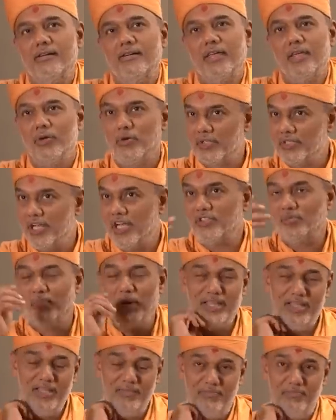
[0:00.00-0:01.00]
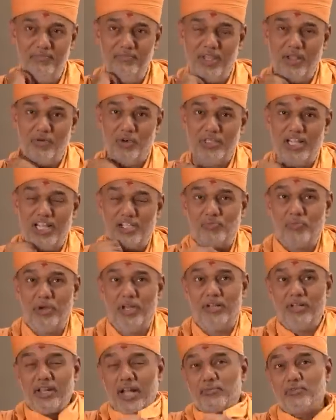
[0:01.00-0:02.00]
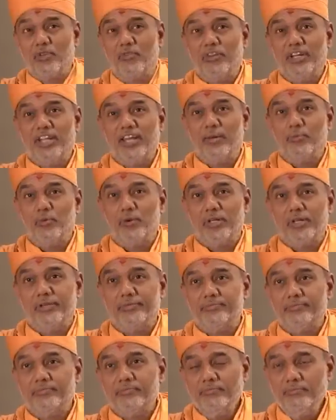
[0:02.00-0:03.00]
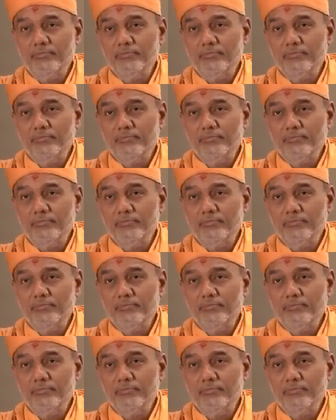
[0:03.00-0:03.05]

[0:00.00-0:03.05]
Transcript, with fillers: He was asked by the, he was asked by Times of India reporter.